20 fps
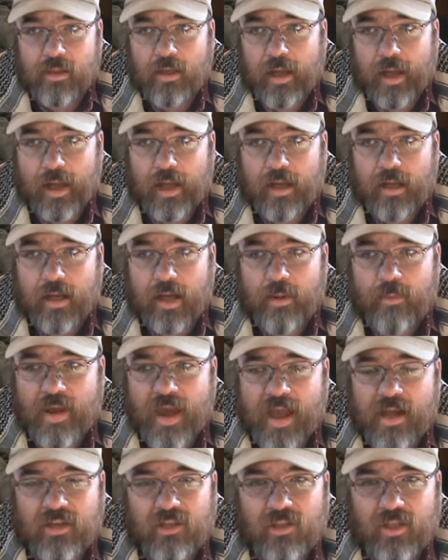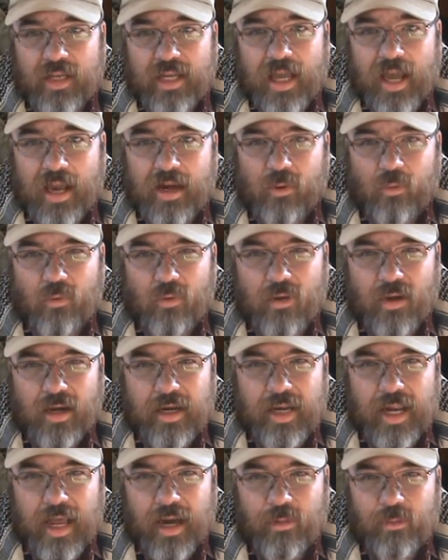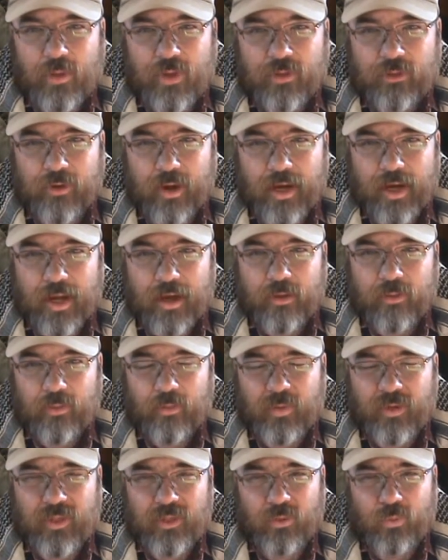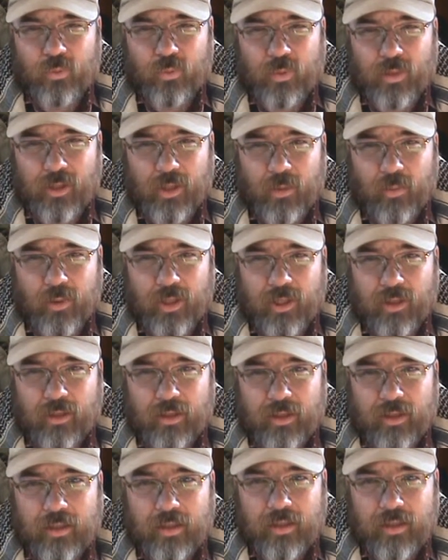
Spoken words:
And I'm actually kind of running out of books right now, which is really weird.